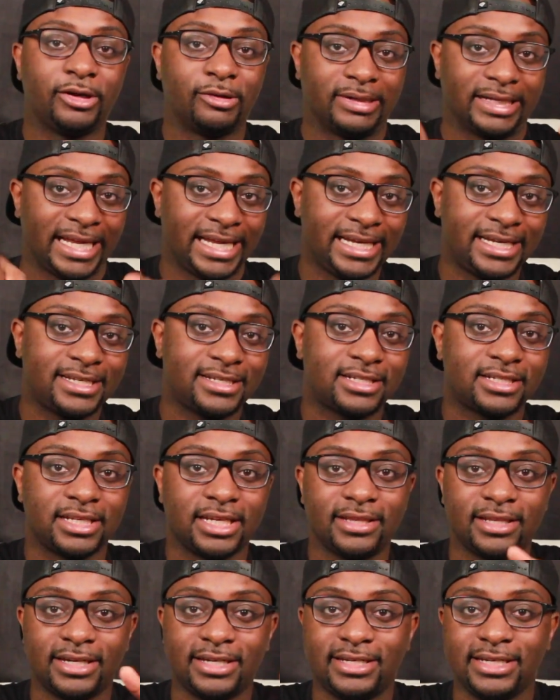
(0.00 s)
links
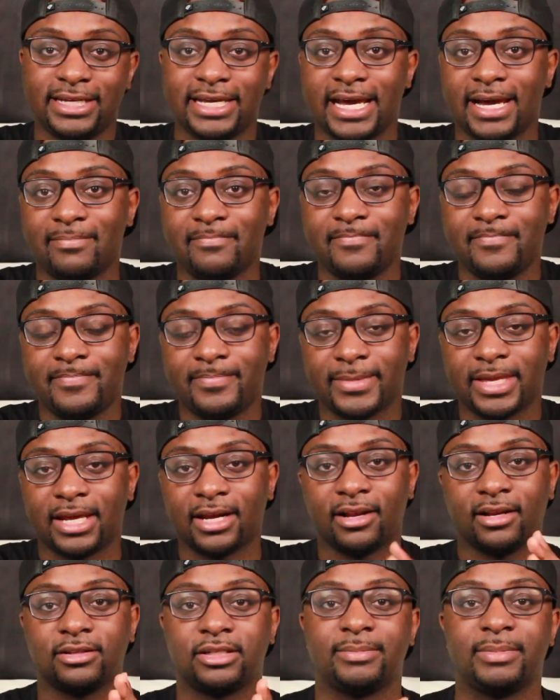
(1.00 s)
in the DM,
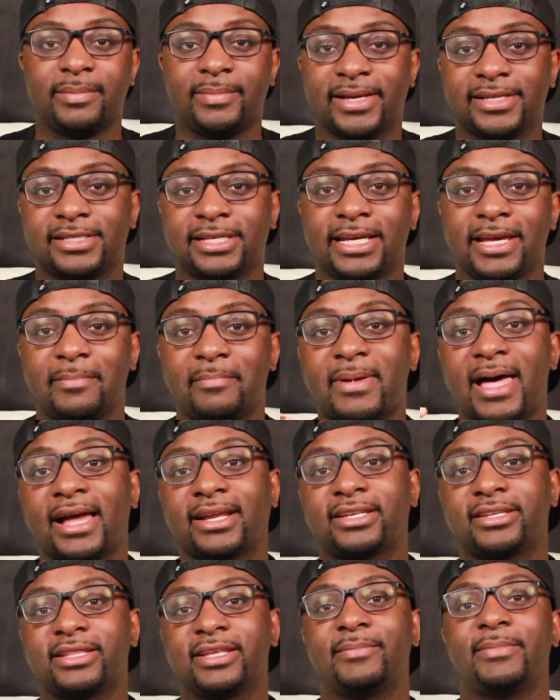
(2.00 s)
and I'll do my best to get
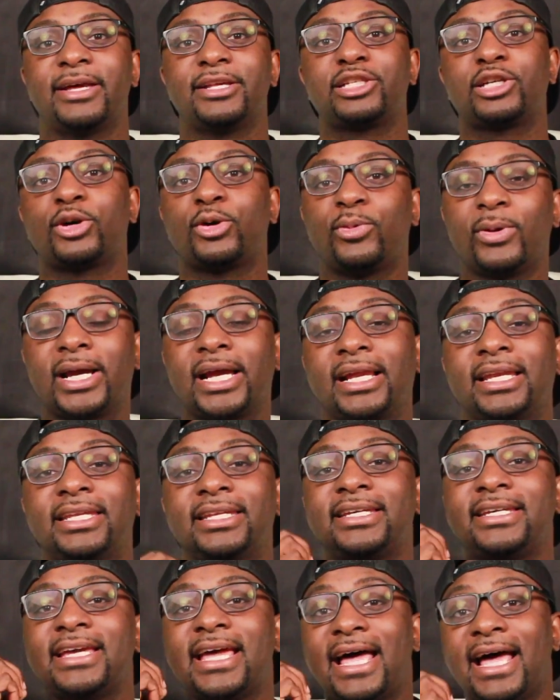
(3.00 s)
back to them as
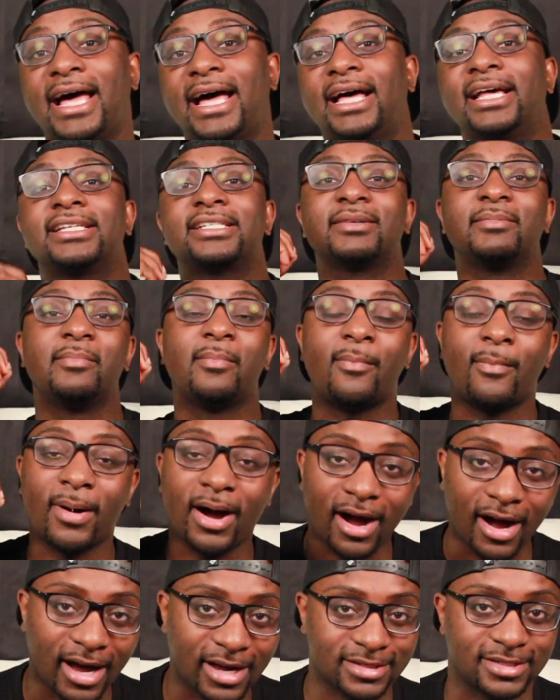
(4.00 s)
quickly as
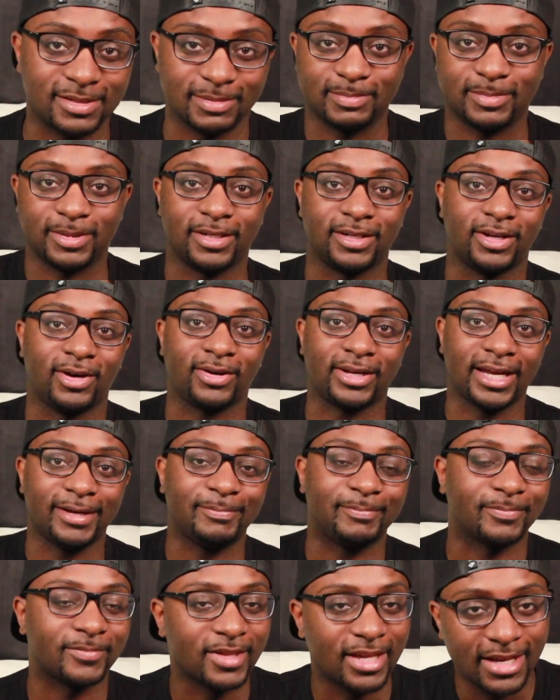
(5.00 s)
possible.
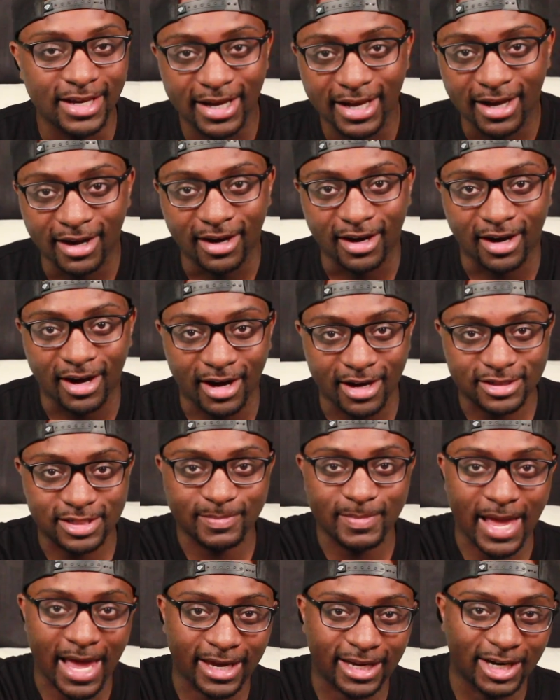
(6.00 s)
Okay,
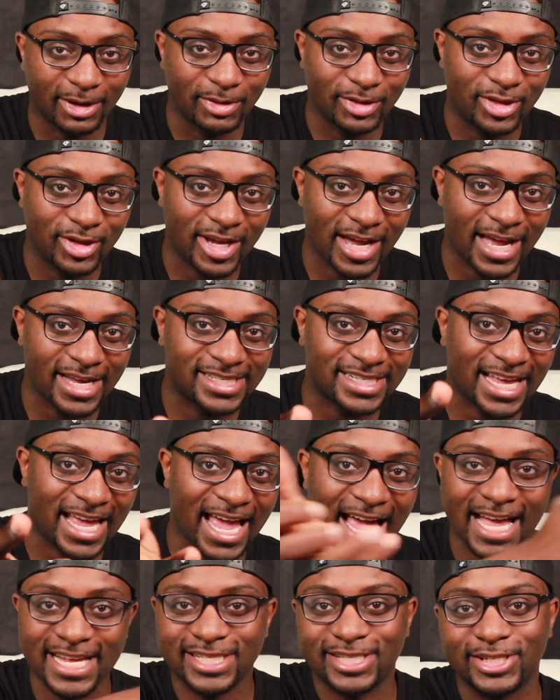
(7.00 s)
awesome hanging out with you guys
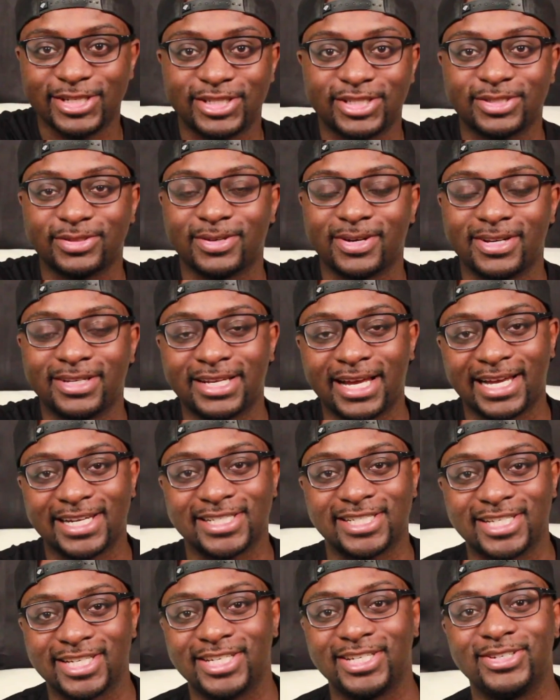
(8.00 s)
as usual.
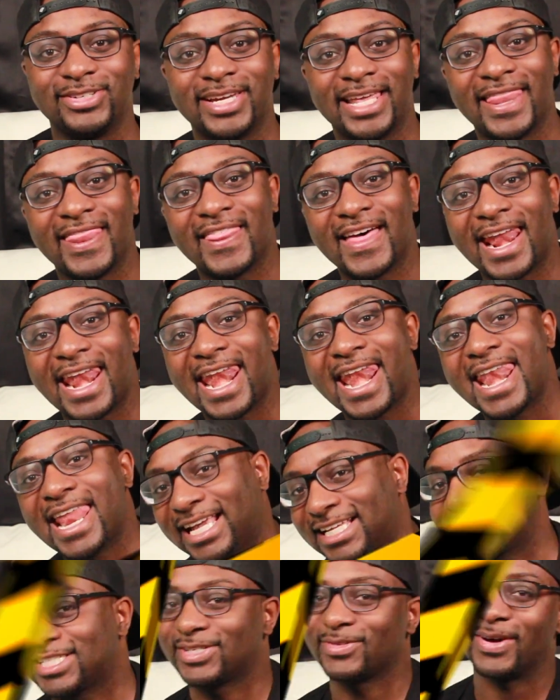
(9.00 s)
I'll see you in the
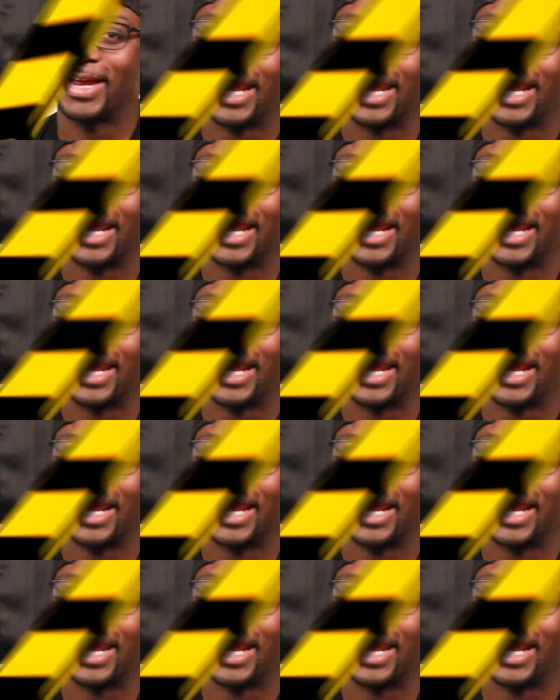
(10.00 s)
next